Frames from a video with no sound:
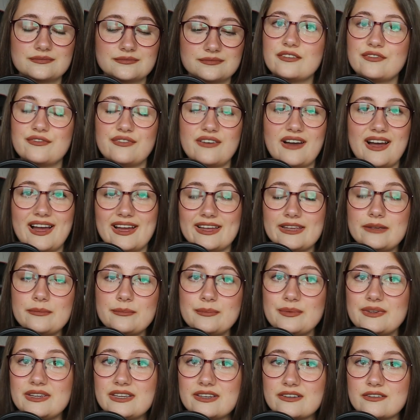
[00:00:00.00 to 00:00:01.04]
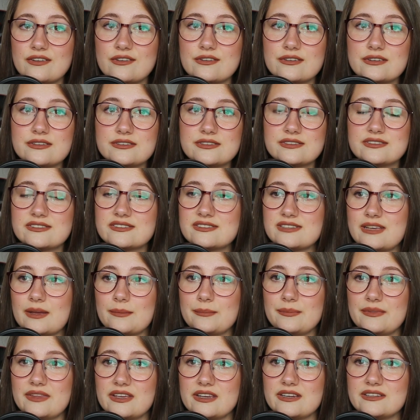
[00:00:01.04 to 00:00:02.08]
If I am being honest,
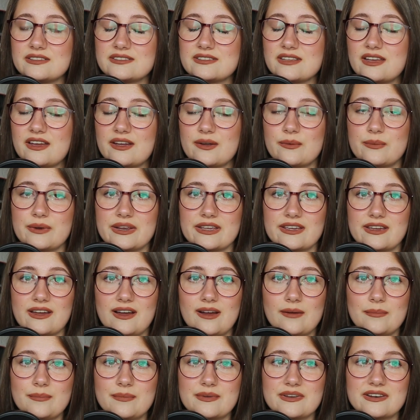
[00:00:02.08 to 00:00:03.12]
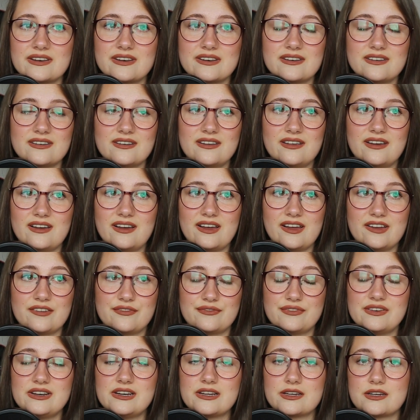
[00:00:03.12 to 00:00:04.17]
some days I wake up and I
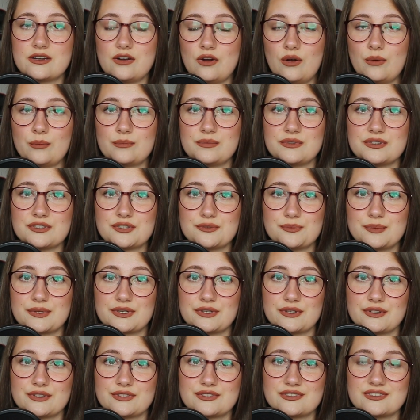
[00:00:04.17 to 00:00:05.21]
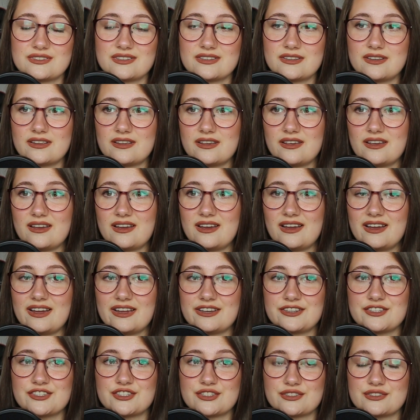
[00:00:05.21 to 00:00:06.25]
feel accomplished because
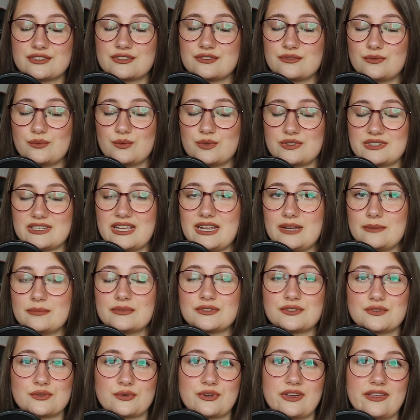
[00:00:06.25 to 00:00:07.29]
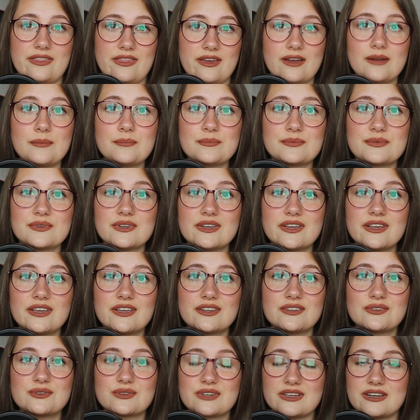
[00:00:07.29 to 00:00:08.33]
I just was able to get up,
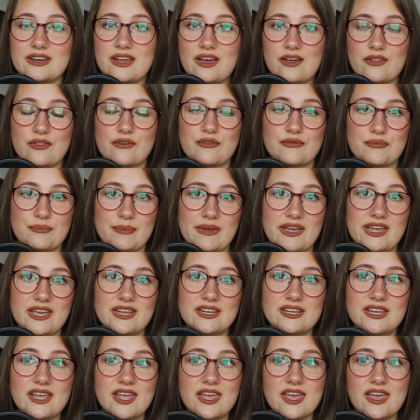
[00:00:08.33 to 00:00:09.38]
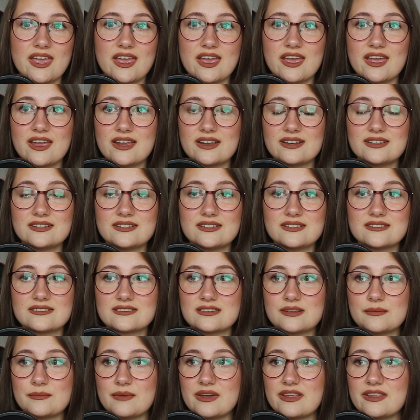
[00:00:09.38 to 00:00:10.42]
to get out of bed. And
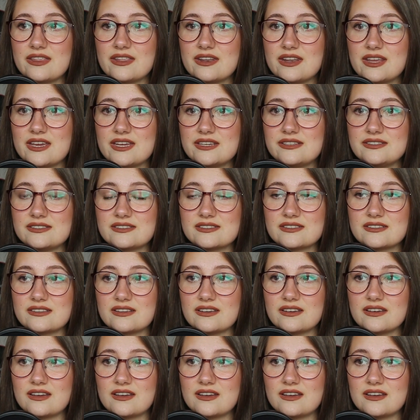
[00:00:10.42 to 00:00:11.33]
some other days